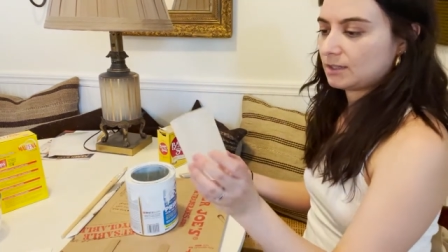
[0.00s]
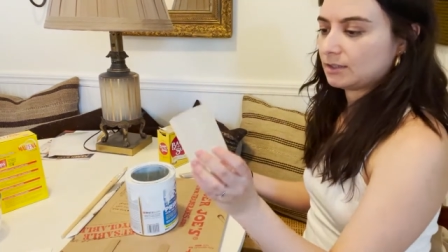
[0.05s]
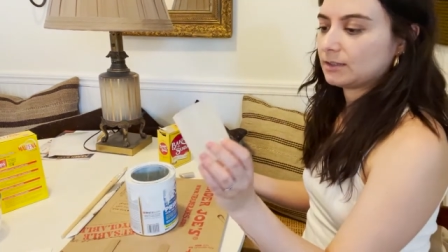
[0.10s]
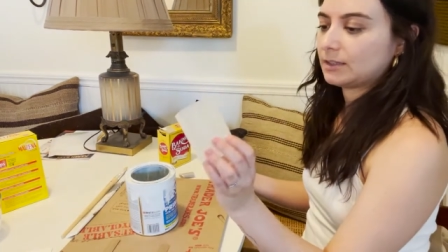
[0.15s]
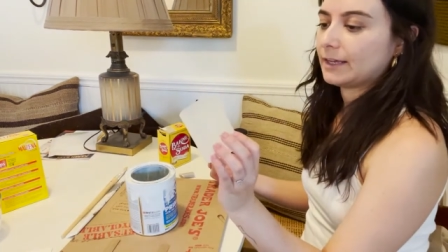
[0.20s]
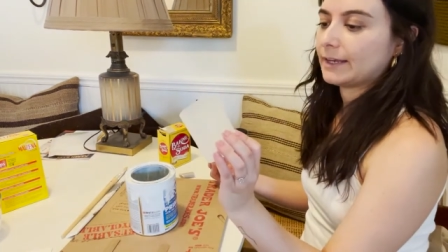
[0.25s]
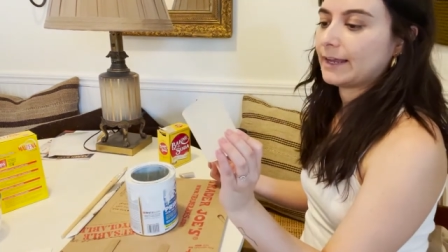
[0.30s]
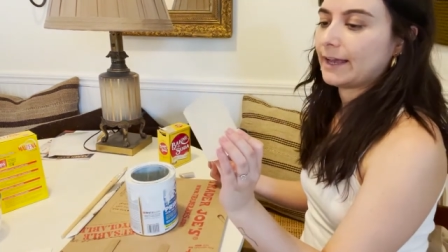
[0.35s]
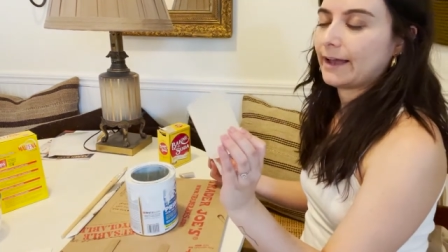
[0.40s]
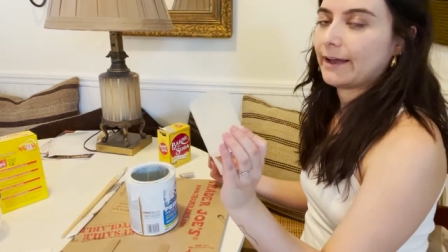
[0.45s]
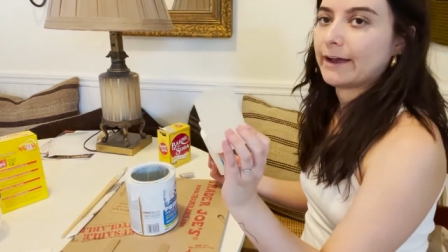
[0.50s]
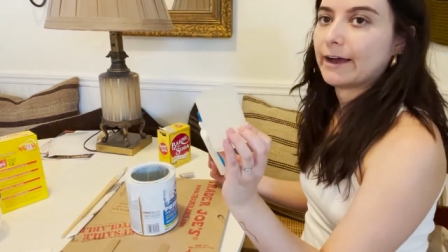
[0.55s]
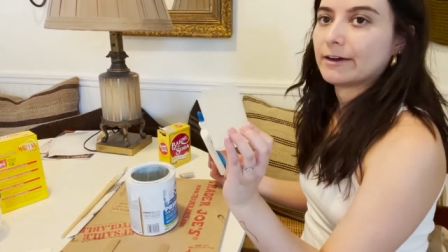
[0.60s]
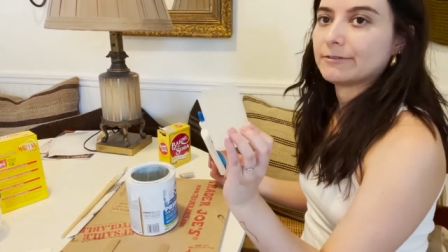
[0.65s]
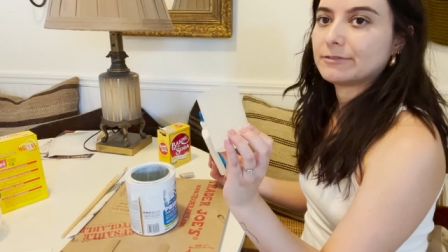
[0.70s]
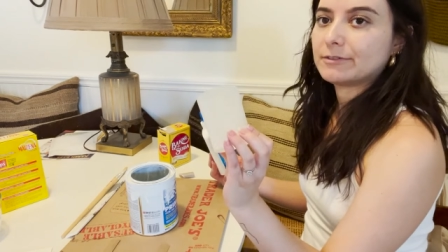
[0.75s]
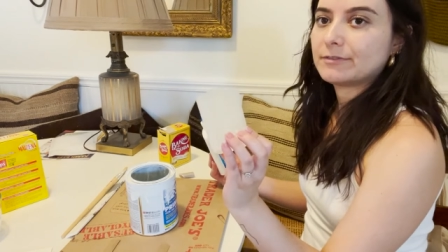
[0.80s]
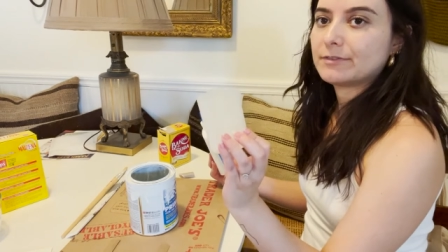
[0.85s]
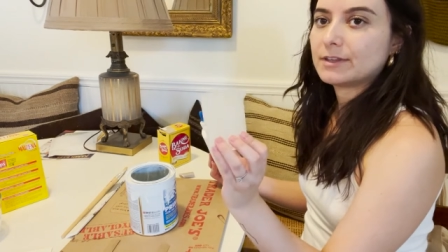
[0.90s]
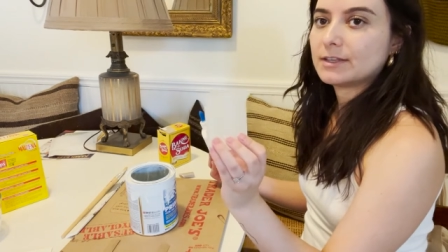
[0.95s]
like
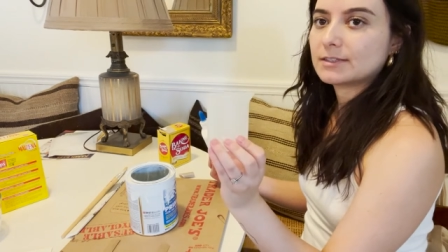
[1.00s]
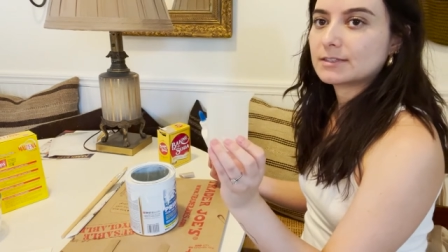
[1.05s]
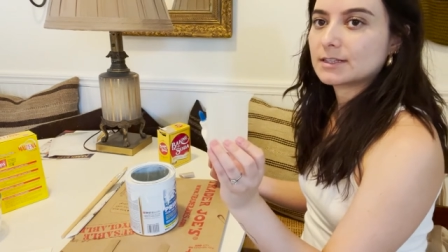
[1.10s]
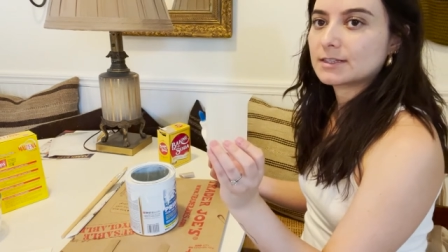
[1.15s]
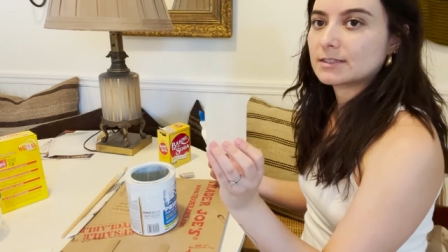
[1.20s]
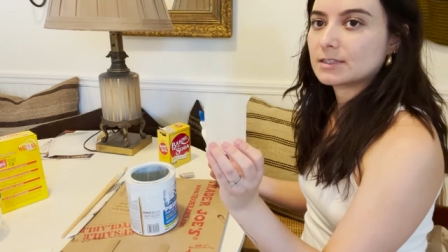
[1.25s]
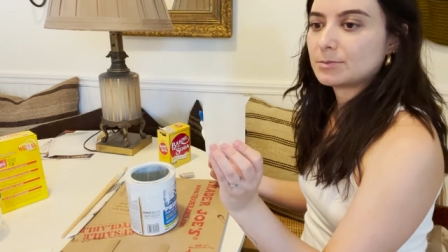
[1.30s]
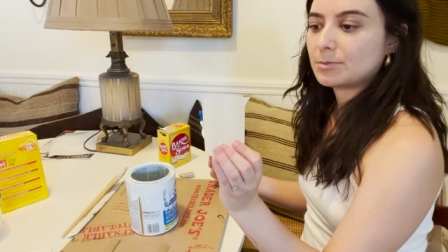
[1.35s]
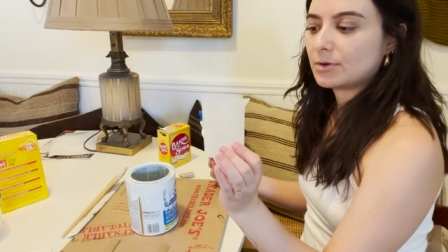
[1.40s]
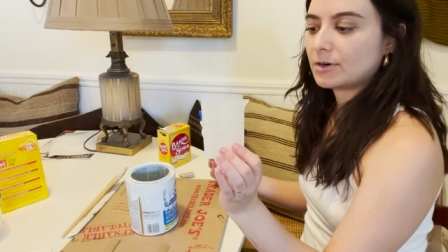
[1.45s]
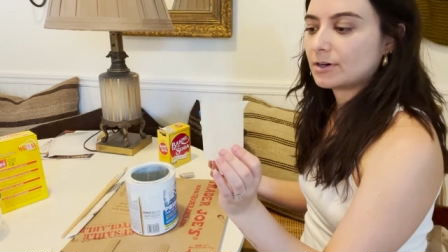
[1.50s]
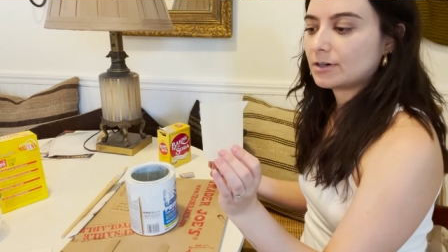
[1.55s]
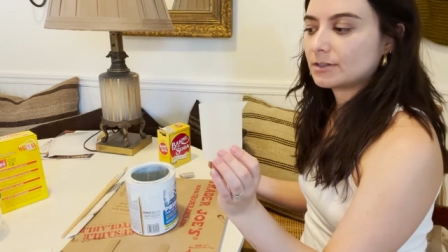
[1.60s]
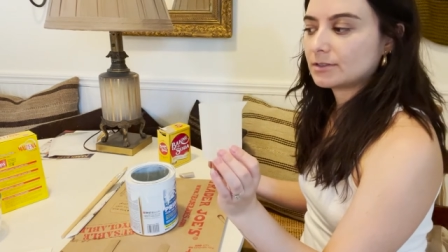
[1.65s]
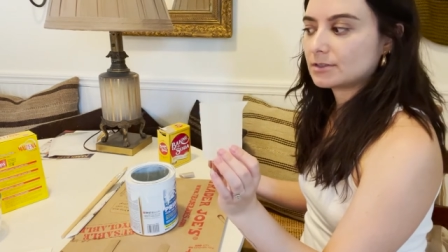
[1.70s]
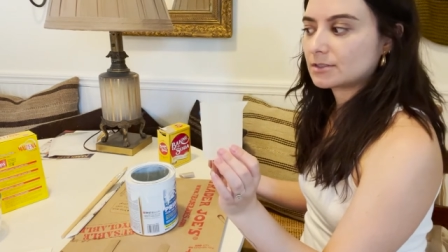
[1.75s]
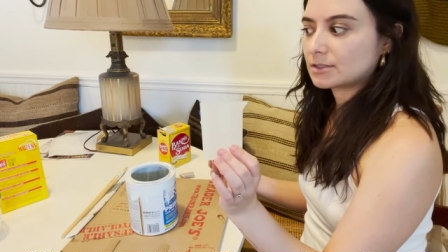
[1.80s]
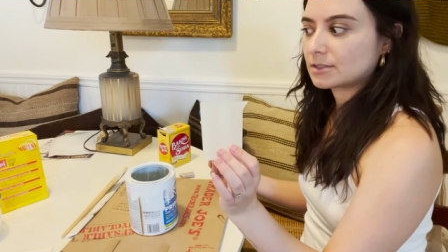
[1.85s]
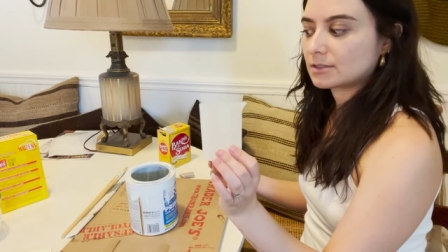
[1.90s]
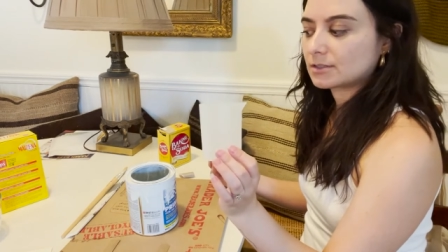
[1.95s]
half of this as a
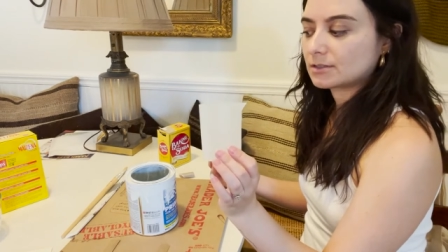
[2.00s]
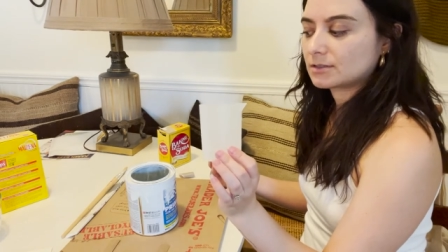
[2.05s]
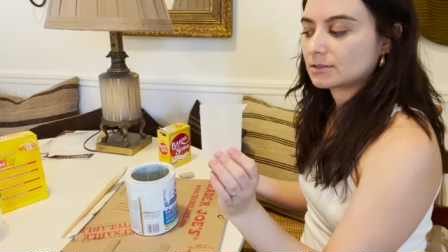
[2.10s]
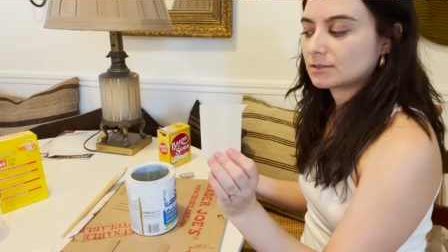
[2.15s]
part.